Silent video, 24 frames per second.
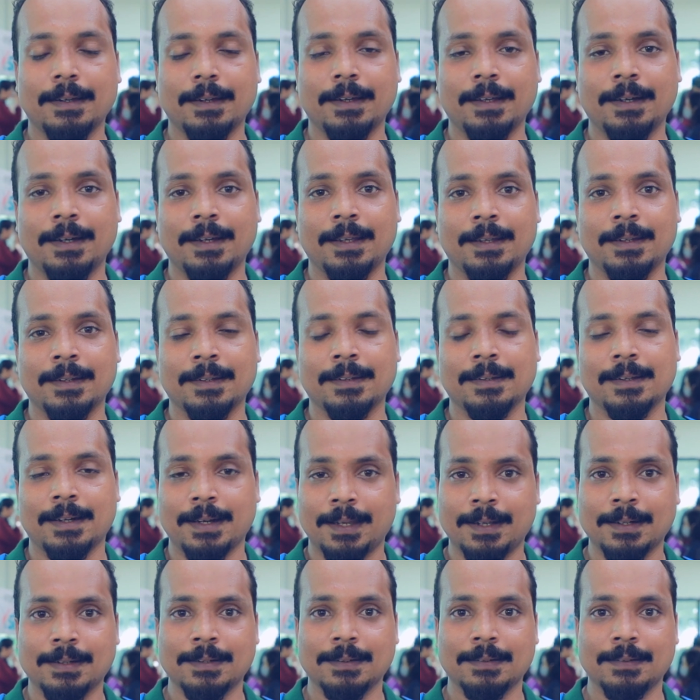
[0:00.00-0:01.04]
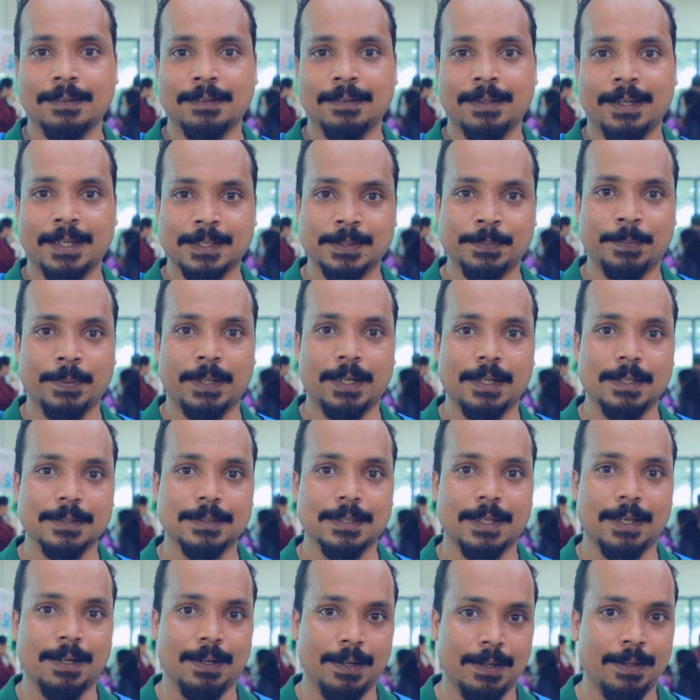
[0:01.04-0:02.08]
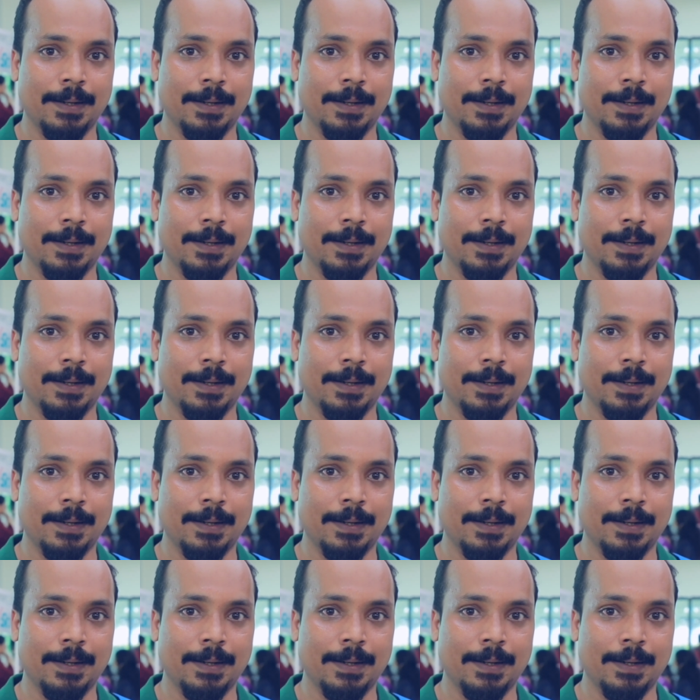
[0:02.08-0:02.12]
and uh, great uh, experience and